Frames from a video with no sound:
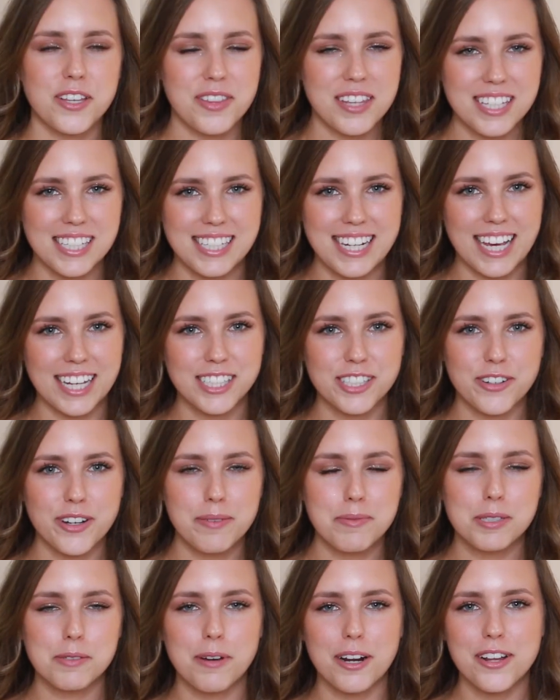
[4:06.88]
So this next
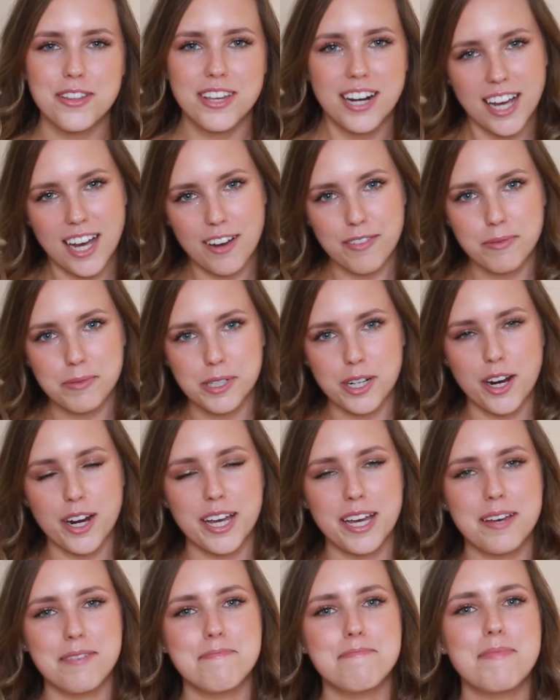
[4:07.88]
cream sweater that I got from
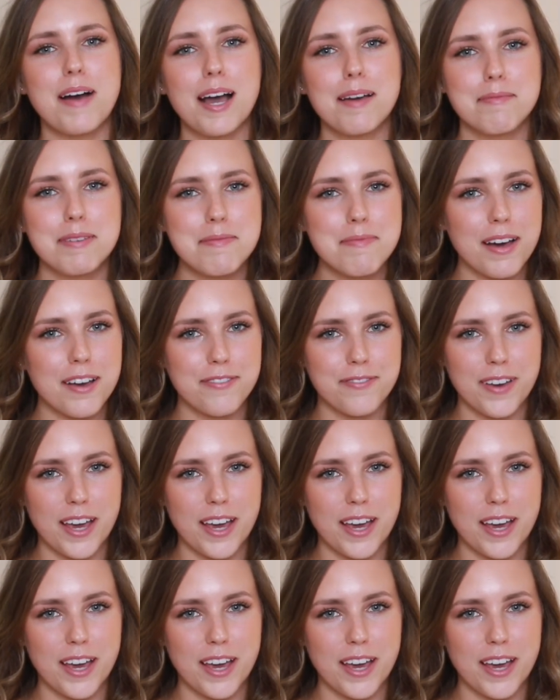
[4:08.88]
Target might be my